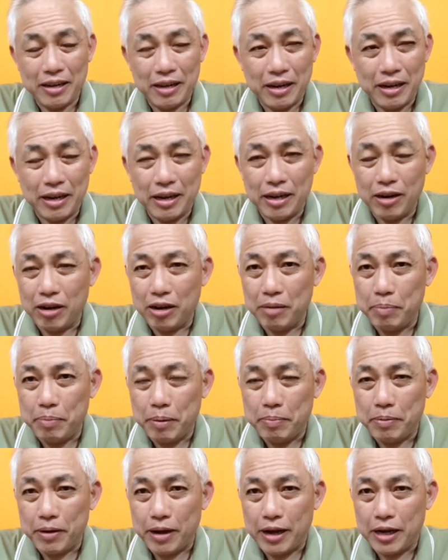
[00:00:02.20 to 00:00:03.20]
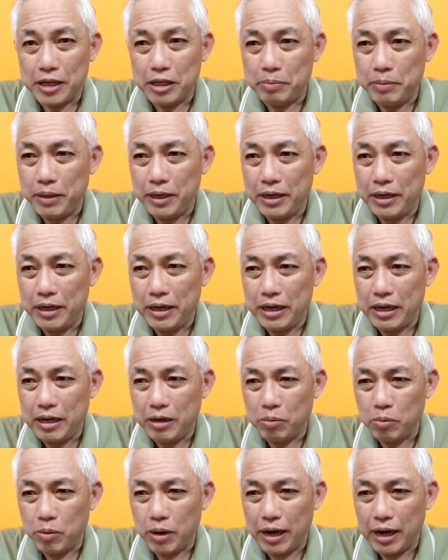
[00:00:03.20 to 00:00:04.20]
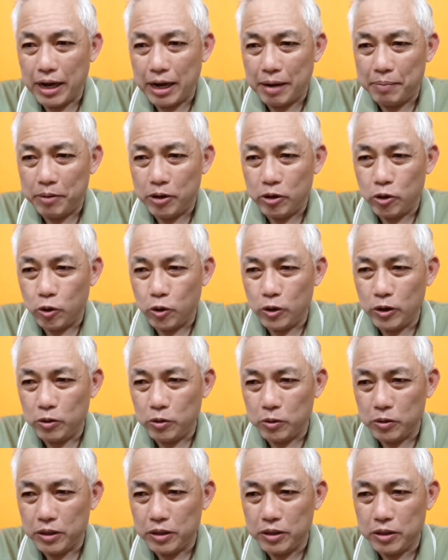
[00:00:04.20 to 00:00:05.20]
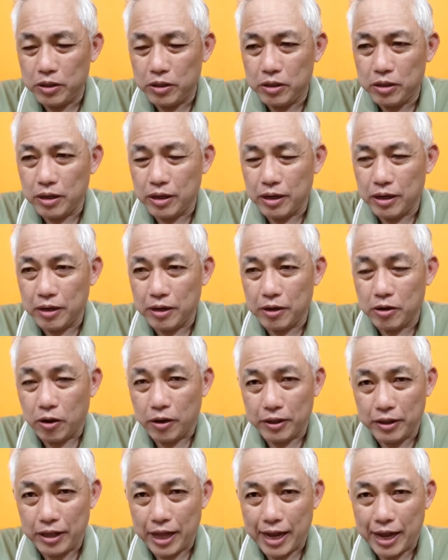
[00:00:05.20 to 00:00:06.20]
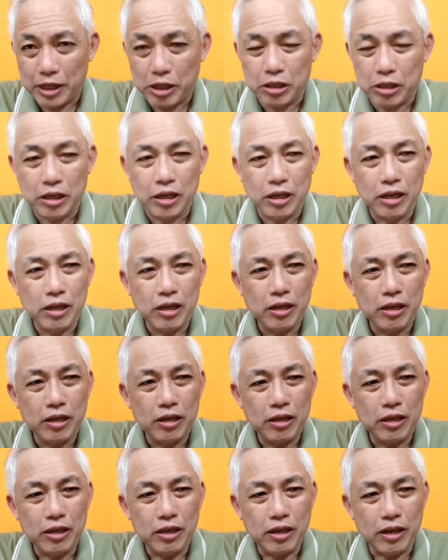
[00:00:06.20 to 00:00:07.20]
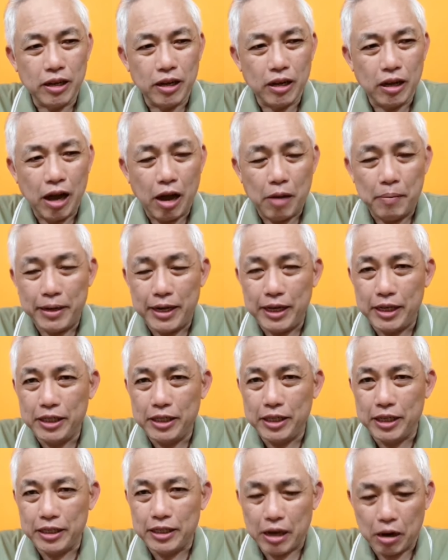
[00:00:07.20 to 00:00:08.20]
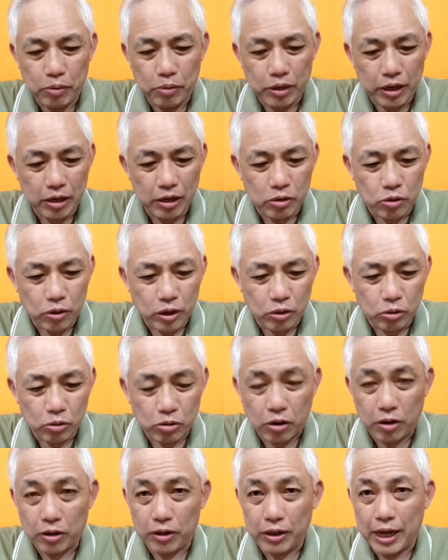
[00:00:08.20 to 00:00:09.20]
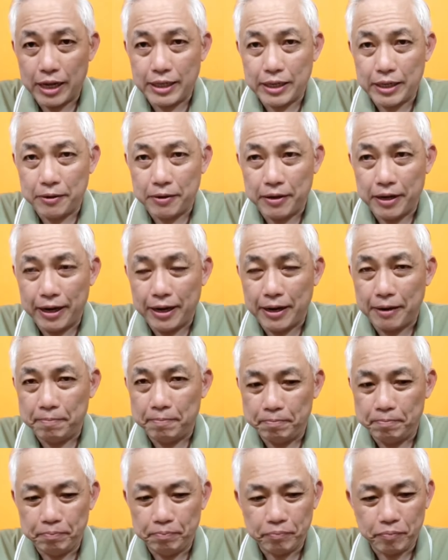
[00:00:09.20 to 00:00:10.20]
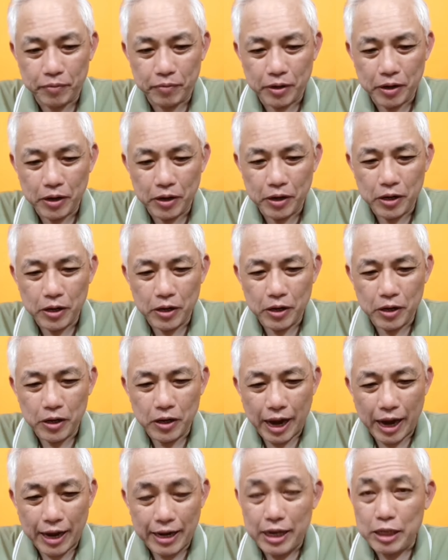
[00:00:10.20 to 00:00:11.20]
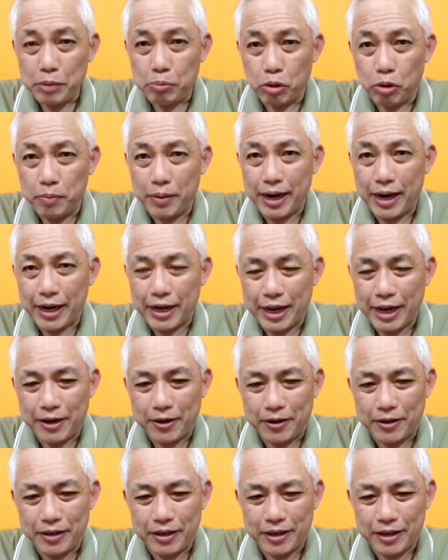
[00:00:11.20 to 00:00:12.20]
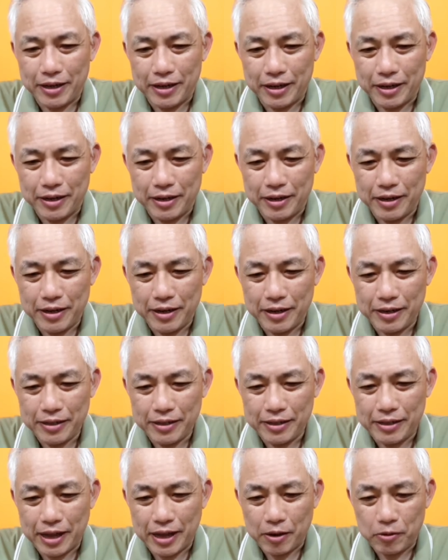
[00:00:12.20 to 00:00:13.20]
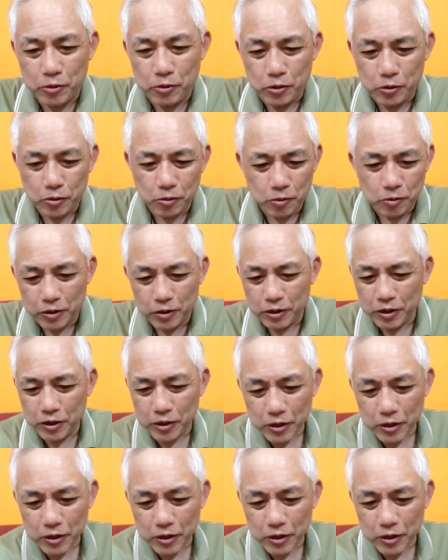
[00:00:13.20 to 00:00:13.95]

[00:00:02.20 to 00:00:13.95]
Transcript: a lot of people ask me where am I going to contest, how many seats are we going to contest and all that. At this moment, I cannot tell you